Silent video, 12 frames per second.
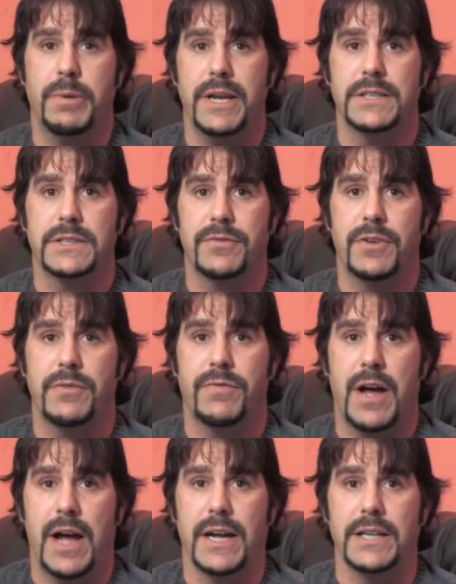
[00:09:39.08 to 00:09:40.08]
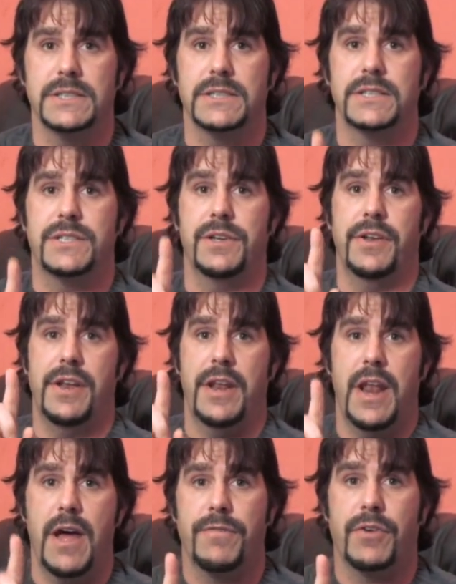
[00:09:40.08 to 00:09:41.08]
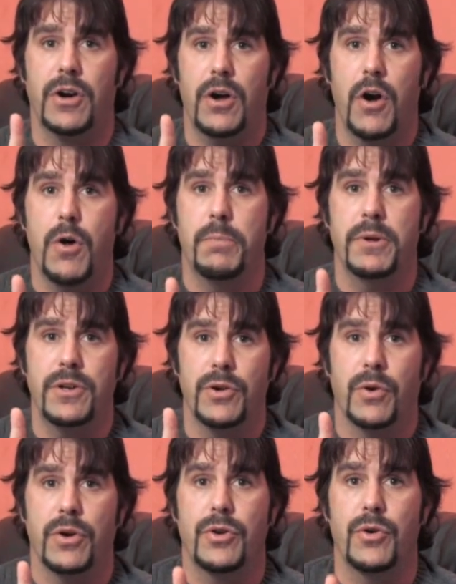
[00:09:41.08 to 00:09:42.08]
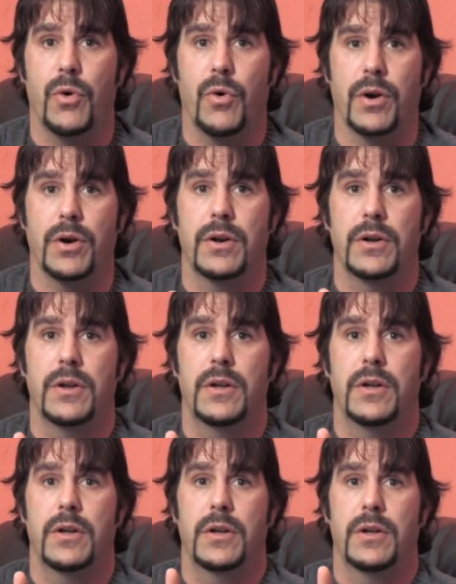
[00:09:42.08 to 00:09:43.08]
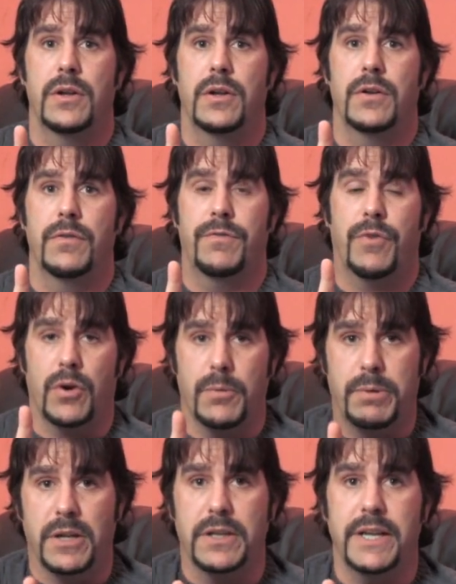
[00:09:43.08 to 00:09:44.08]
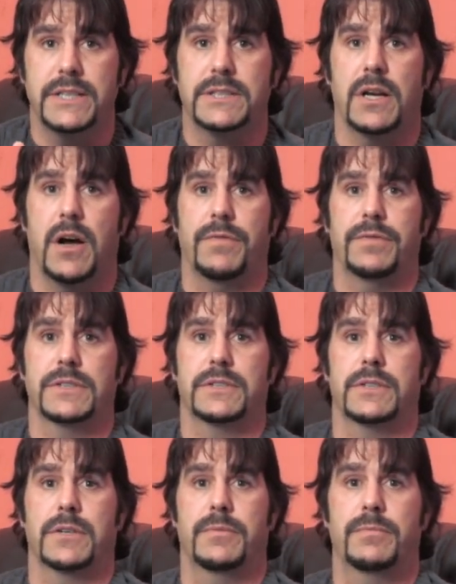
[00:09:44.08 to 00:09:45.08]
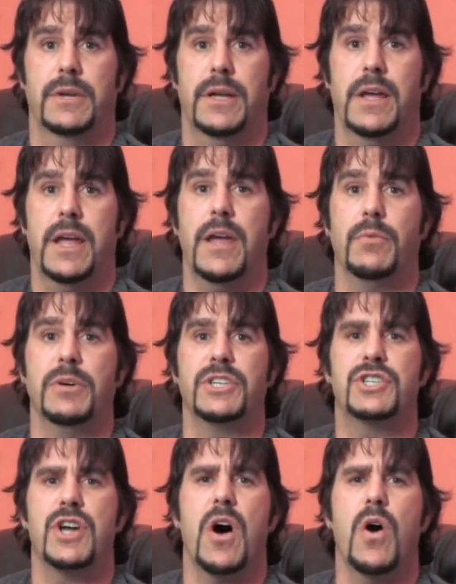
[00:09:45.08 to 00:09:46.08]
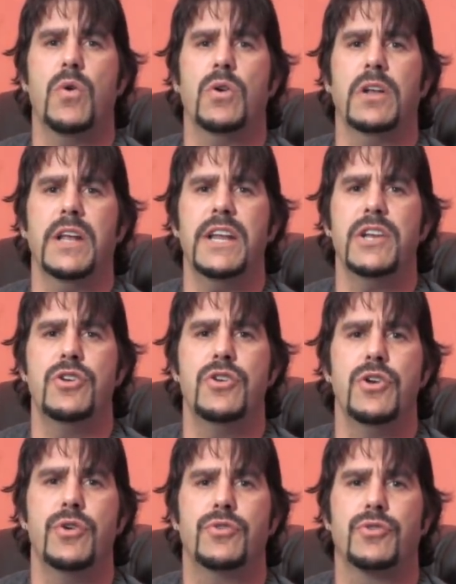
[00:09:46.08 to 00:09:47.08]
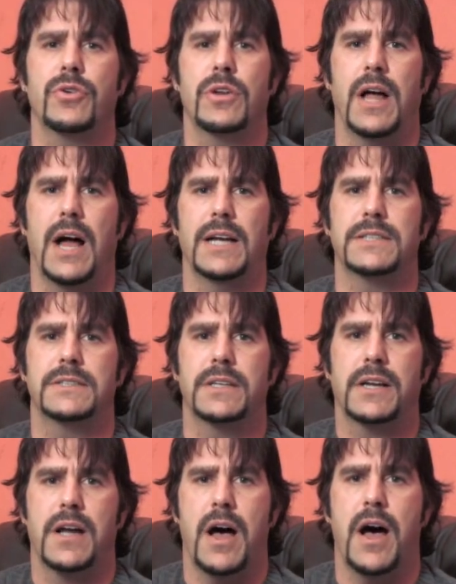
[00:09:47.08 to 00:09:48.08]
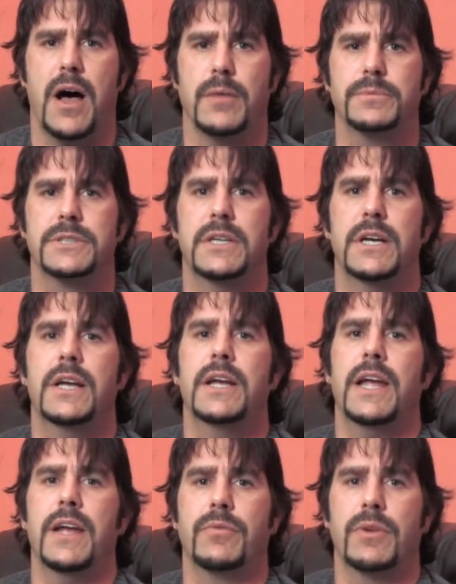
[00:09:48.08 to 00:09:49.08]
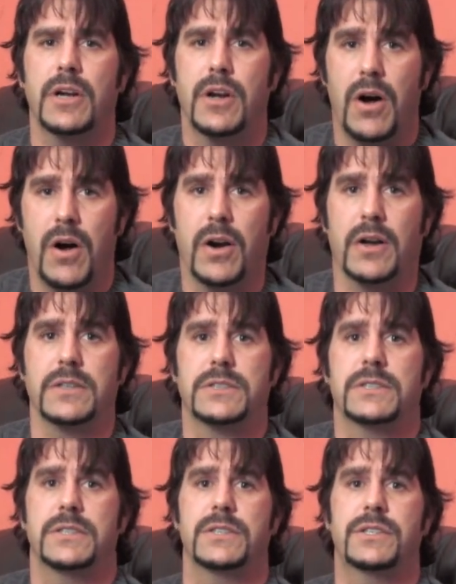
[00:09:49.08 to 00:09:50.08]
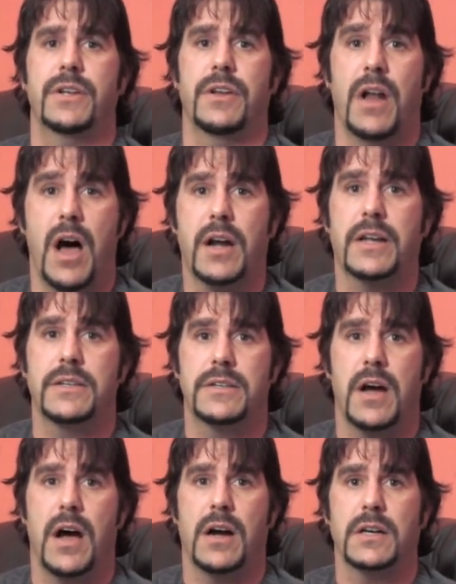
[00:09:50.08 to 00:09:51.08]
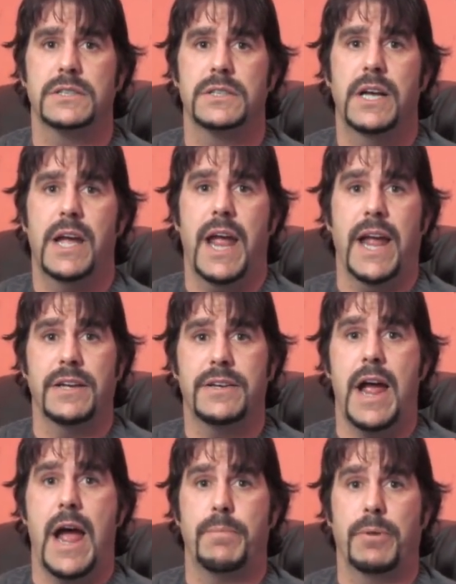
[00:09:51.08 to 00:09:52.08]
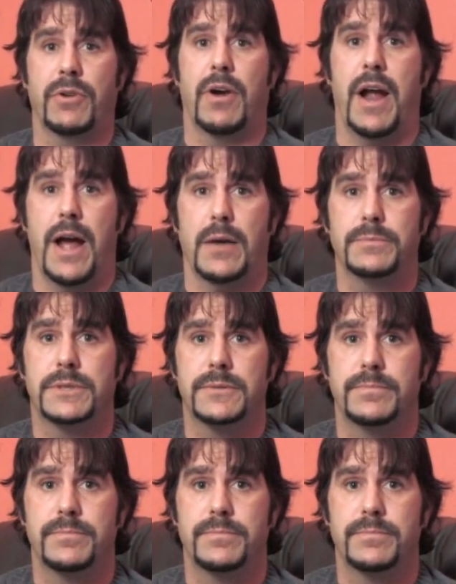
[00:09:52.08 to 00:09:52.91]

piece of advice to never open your door for a police officer, it would totally neutralize the cops in regards to knock and talks and tap and raps.